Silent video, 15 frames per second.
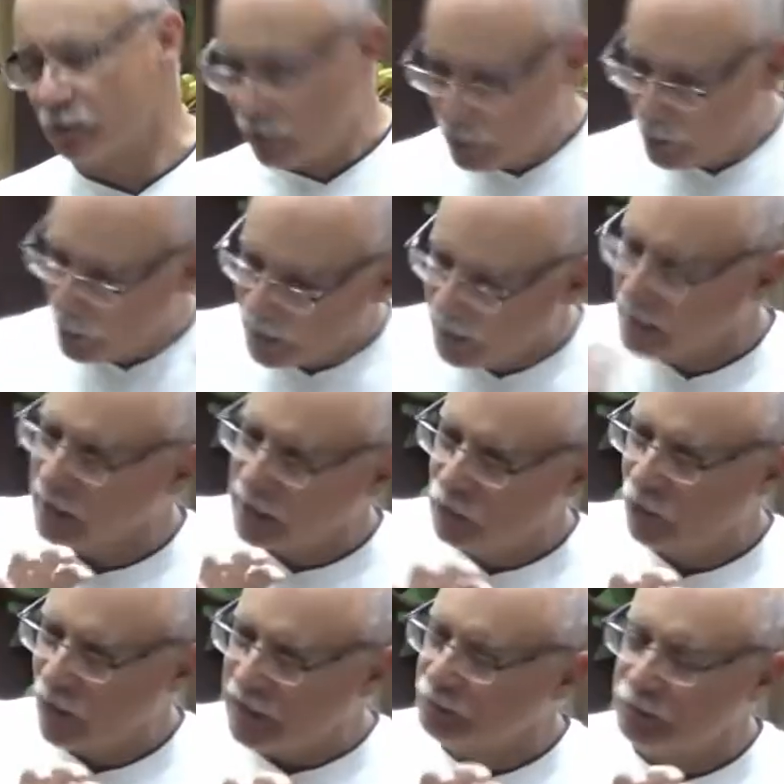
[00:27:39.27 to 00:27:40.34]
Well, we want to get it
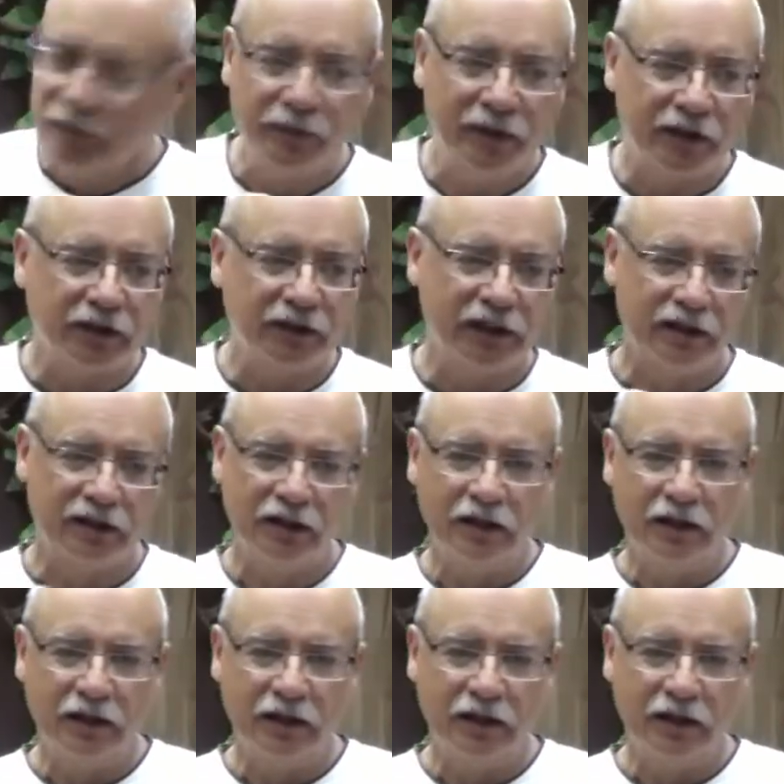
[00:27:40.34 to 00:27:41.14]
right biblically. And